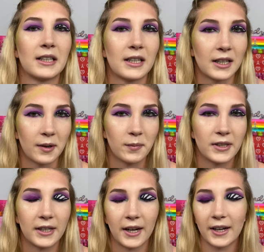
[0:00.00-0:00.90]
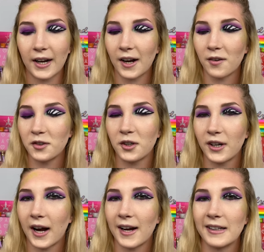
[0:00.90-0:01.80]
lipstick, and I'll show you
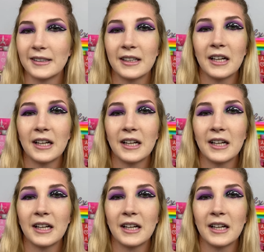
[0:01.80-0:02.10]
guys